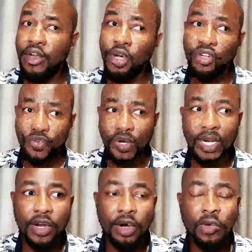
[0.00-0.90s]
not
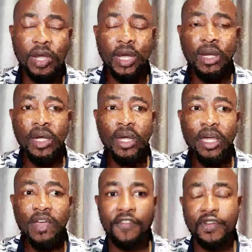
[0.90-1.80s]
really knowing
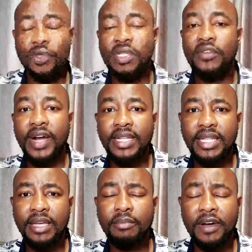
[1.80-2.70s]
if it was the right
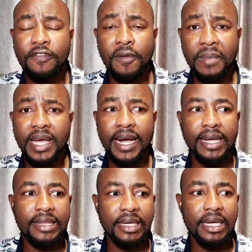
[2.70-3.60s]
thing. But for me,
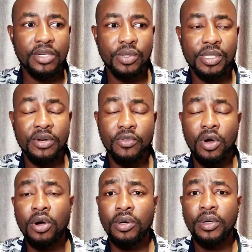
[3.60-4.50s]
I think it was the
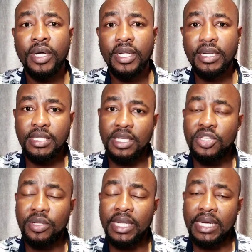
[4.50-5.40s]
wrong
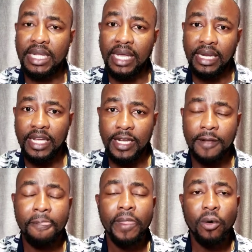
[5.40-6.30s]
decision that he did.
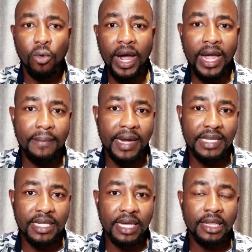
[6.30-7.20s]
Why am I
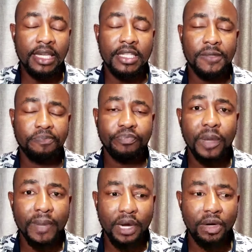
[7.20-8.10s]
saying this?
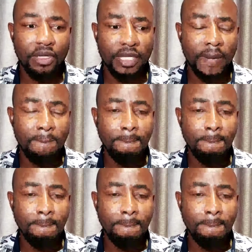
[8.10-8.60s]
Because